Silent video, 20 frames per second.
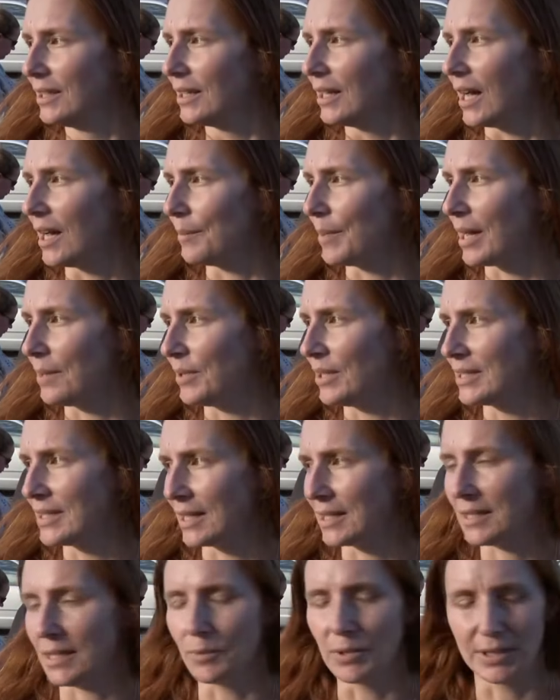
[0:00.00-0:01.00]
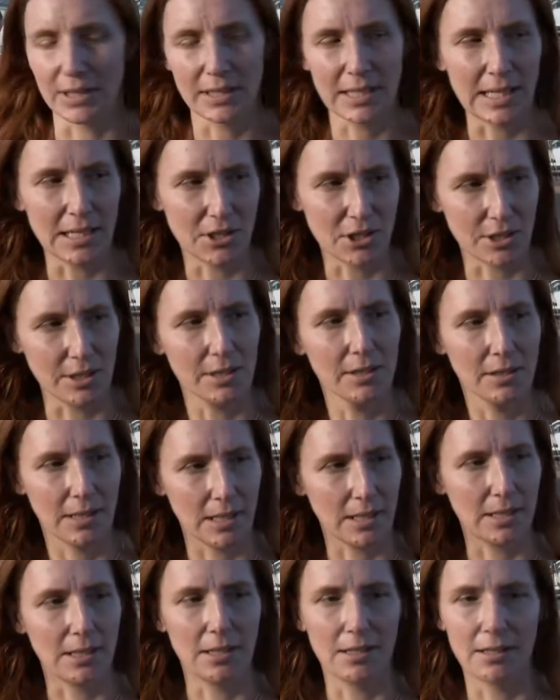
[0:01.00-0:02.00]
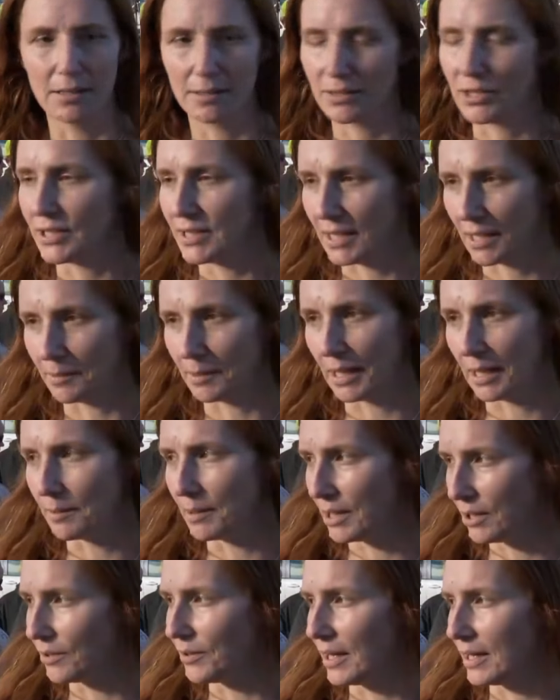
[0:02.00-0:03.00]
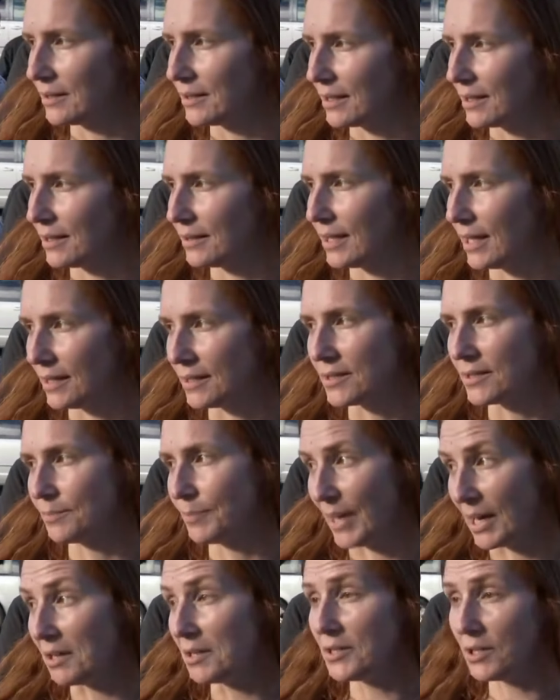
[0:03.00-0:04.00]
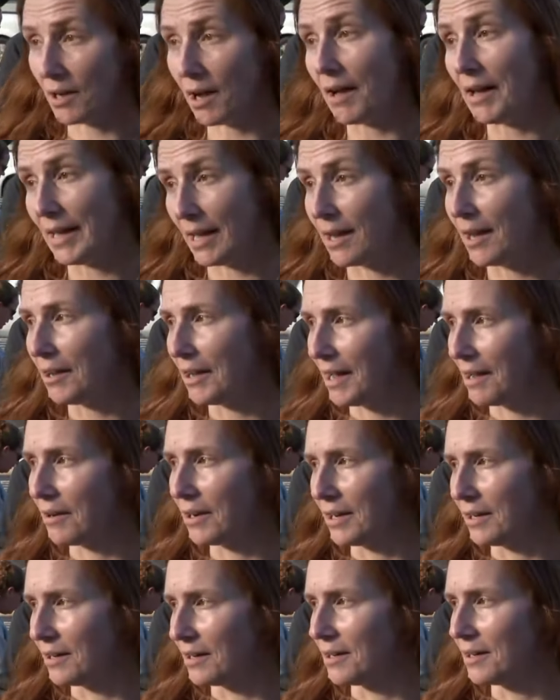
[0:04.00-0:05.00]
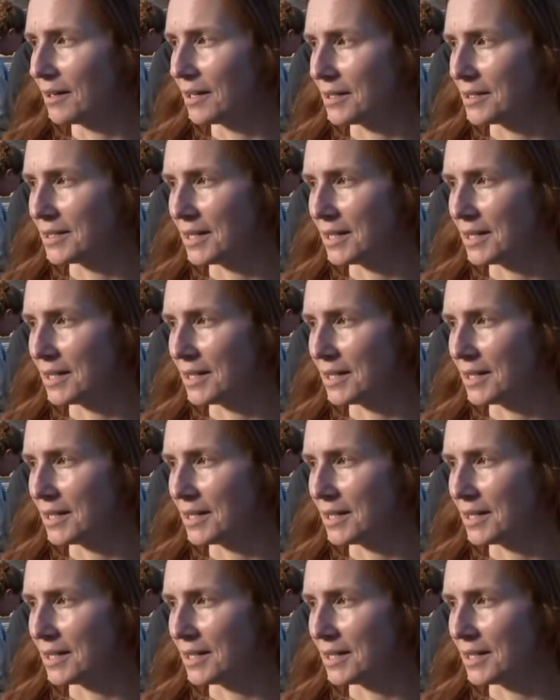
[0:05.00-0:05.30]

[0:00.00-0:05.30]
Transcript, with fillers: Um, I've been texting with the teacher and just to let her know, like, kids, parents are all, all out here because